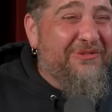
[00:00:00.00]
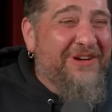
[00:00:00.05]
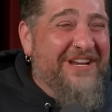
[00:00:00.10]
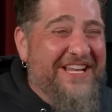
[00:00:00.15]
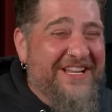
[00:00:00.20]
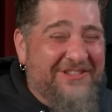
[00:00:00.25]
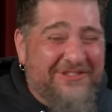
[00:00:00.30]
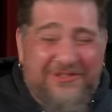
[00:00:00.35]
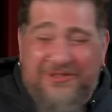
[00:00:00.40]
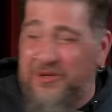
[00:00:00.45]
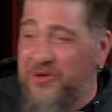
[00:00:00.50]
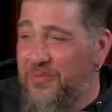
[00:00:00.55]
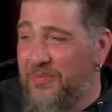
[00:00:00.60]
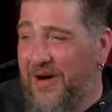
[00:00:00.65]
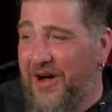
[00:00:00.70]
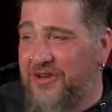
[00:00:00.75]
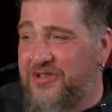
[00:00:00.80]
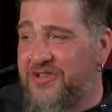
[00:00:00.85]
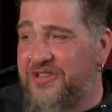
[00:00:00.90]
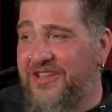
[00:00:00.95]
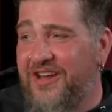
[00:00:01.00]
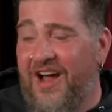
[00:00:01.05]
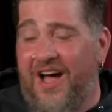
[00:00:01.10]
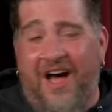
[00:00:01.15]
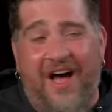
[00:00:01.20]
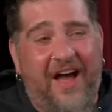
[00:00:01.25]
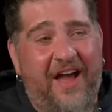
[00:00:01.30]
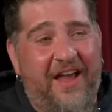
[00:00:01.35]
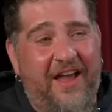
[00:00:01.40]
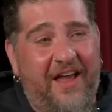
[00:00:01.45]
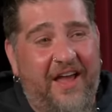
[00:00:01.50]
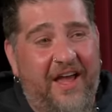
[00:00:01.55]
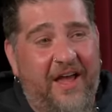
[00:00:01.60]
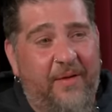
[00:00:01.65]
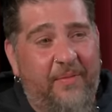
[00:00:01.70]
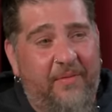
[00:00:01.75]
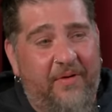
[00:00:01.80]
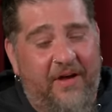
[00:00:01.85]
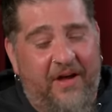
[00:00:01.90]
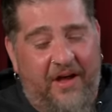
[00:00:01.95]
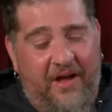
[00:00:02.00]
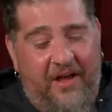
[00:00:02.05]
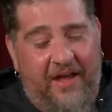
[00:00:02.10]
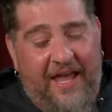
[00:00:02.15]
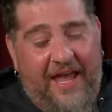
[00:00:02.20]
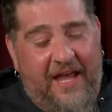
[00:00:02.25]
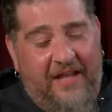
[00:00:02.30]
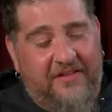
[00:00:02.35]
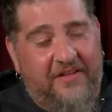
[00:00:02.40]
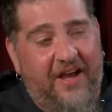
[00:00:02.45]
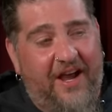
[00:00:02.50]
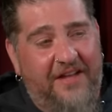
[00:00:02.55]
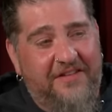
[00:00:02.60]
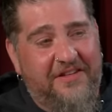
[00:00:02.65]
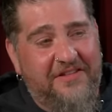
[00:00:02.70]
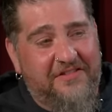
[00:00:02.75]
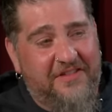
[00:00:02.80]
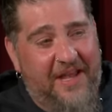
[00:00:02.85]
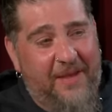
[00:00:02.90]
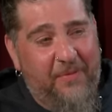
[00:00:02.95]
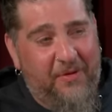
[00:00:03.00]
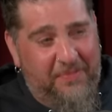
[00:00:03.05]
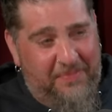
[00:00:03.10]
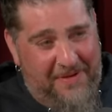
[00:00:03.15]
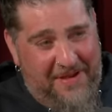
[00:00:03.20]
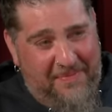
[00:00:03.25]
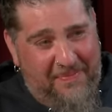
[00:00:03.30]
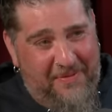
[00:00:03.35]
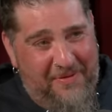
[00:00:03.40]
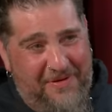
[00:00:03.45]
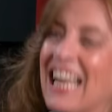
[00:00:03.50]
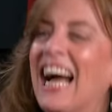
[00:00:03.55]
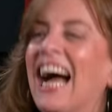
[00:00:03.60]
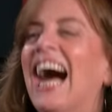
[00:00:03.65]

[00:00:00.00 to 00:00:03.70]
reads too much that I am uh, anti-disabled people